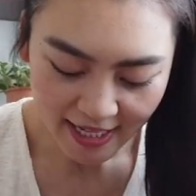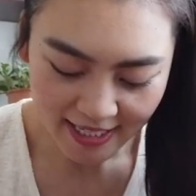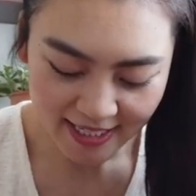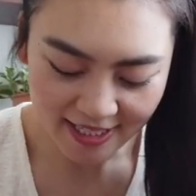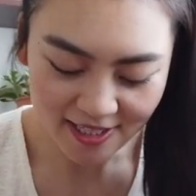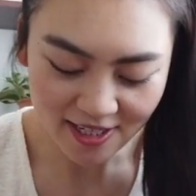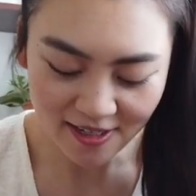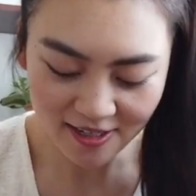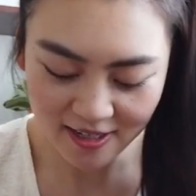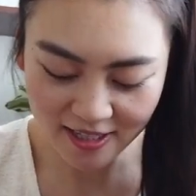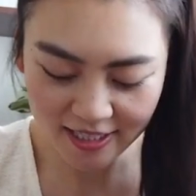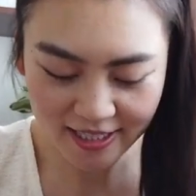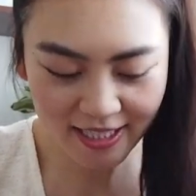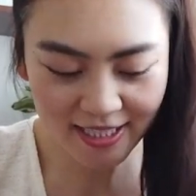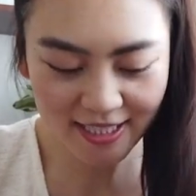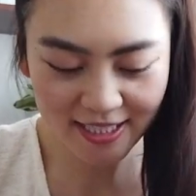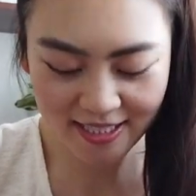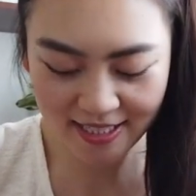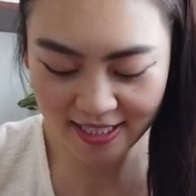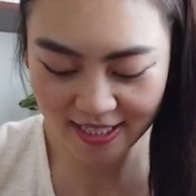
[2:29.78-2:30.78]
I can
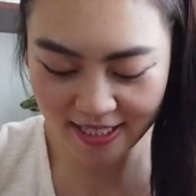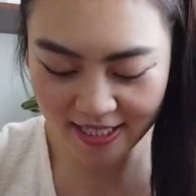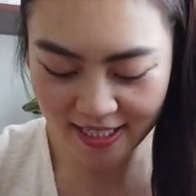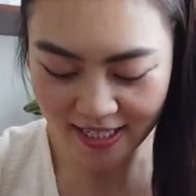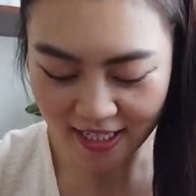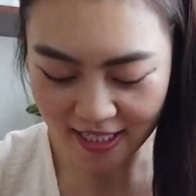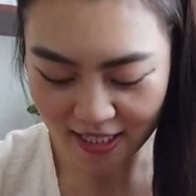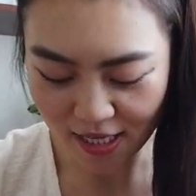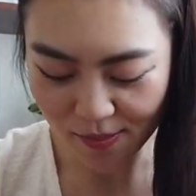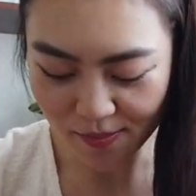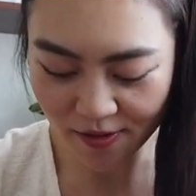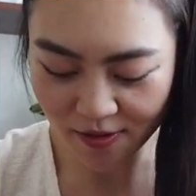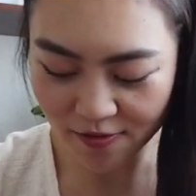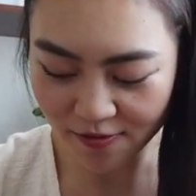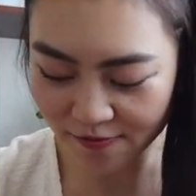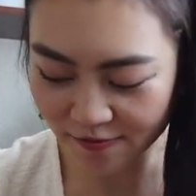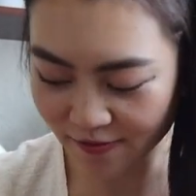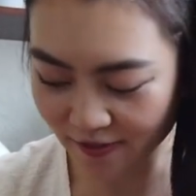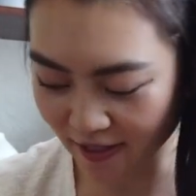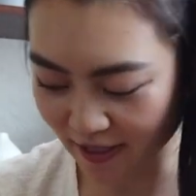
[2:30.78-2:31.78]
already see a couple
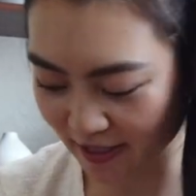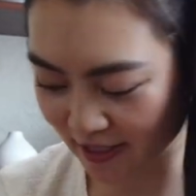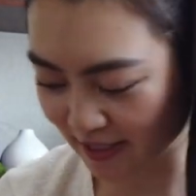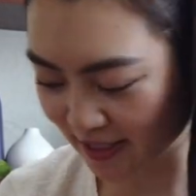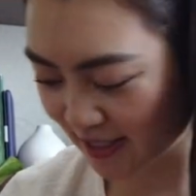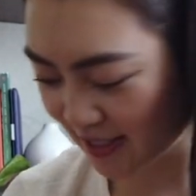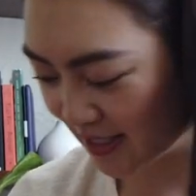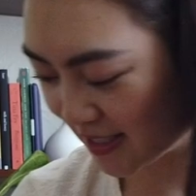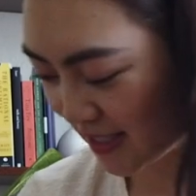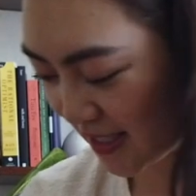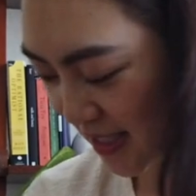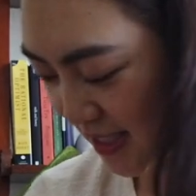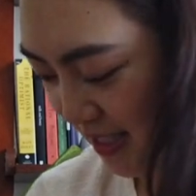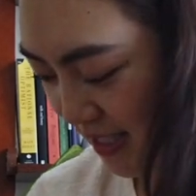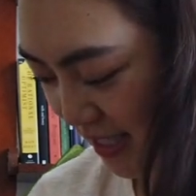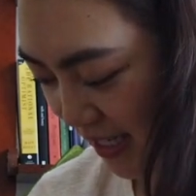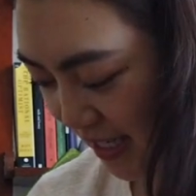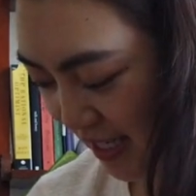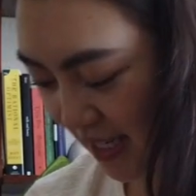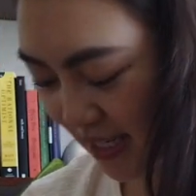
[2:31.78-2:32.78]
ferns
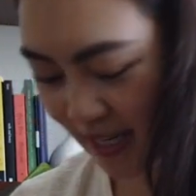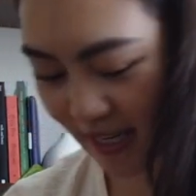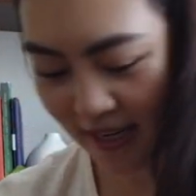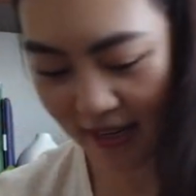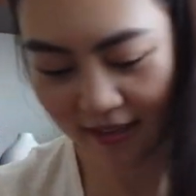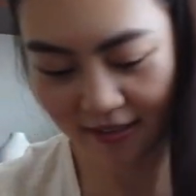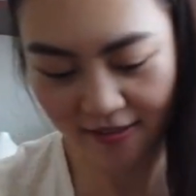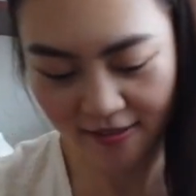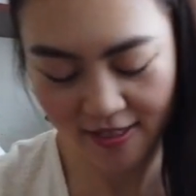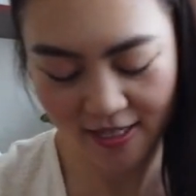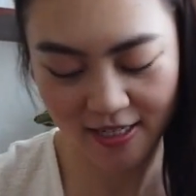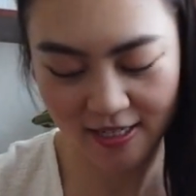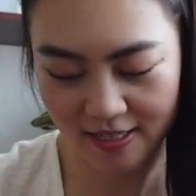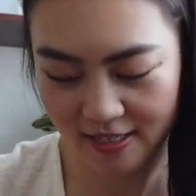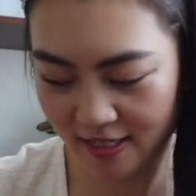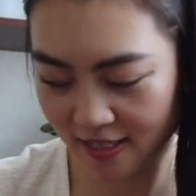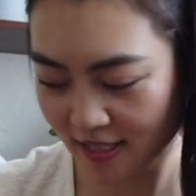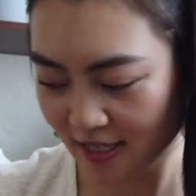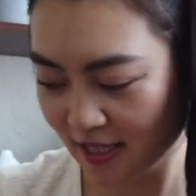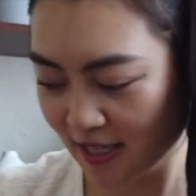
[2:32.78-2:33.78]
sticking out
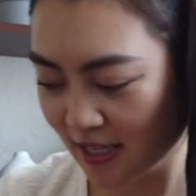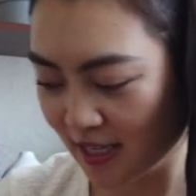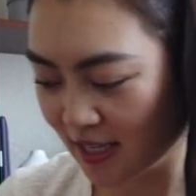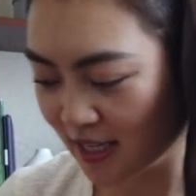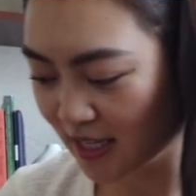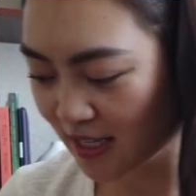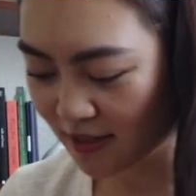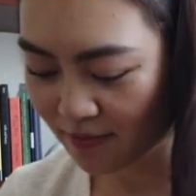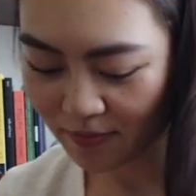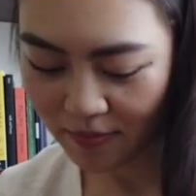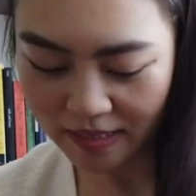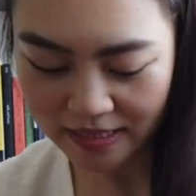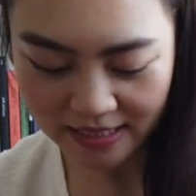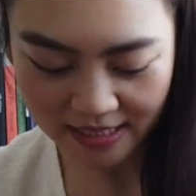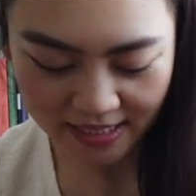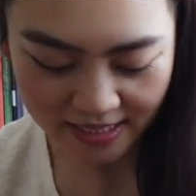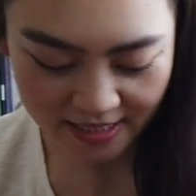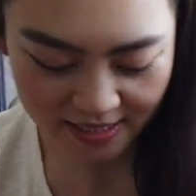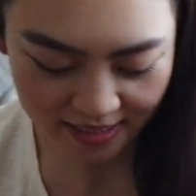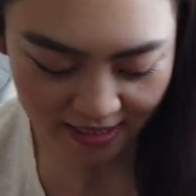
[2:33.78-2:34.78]

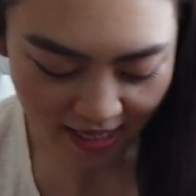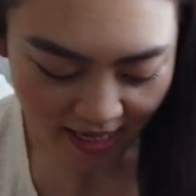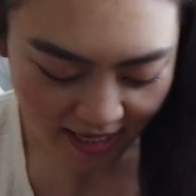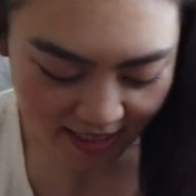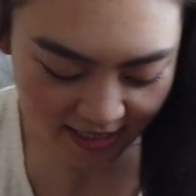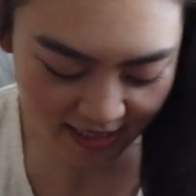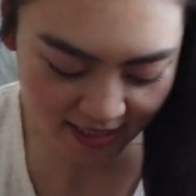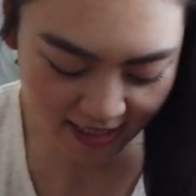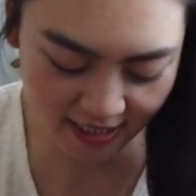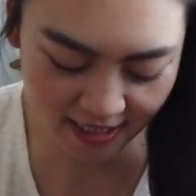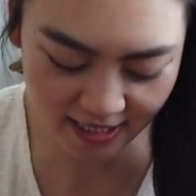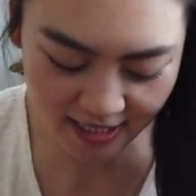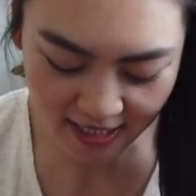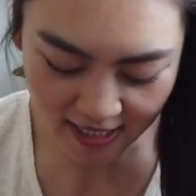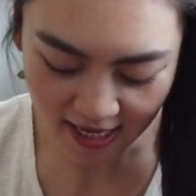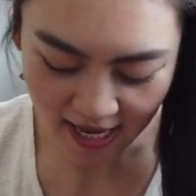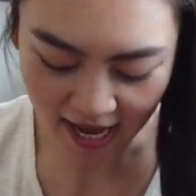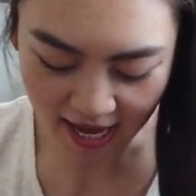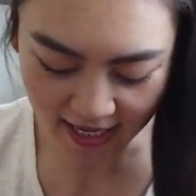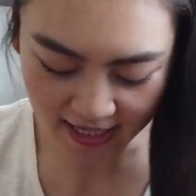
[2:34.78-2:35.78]
because I did
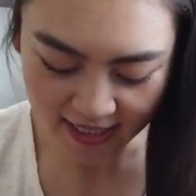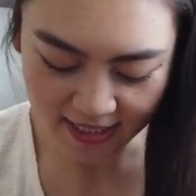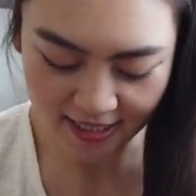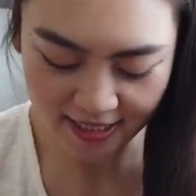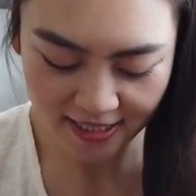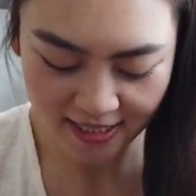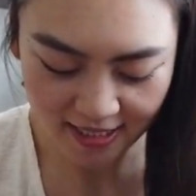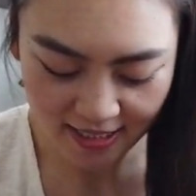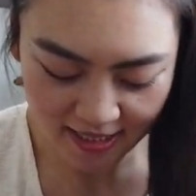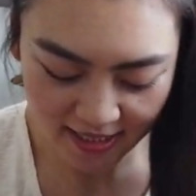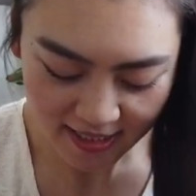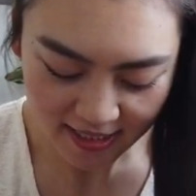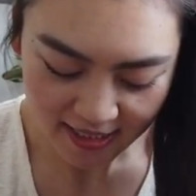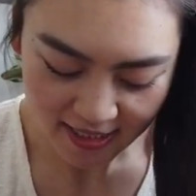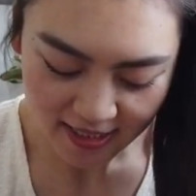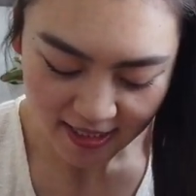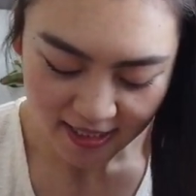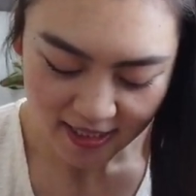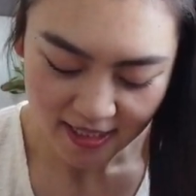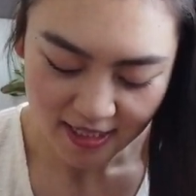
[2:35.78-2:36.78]
get
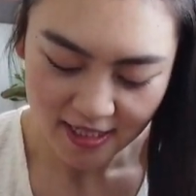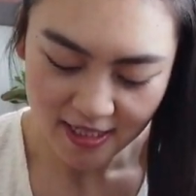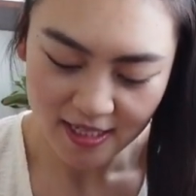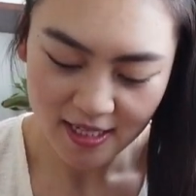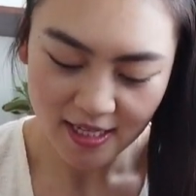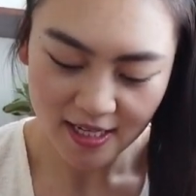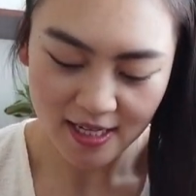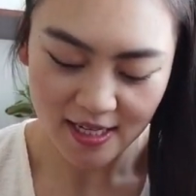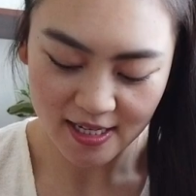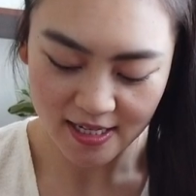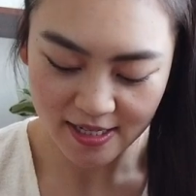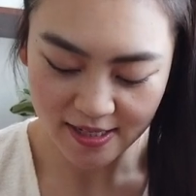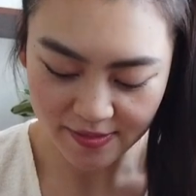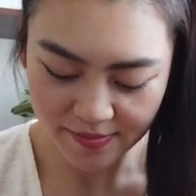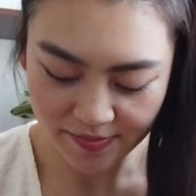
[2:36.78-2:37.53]
a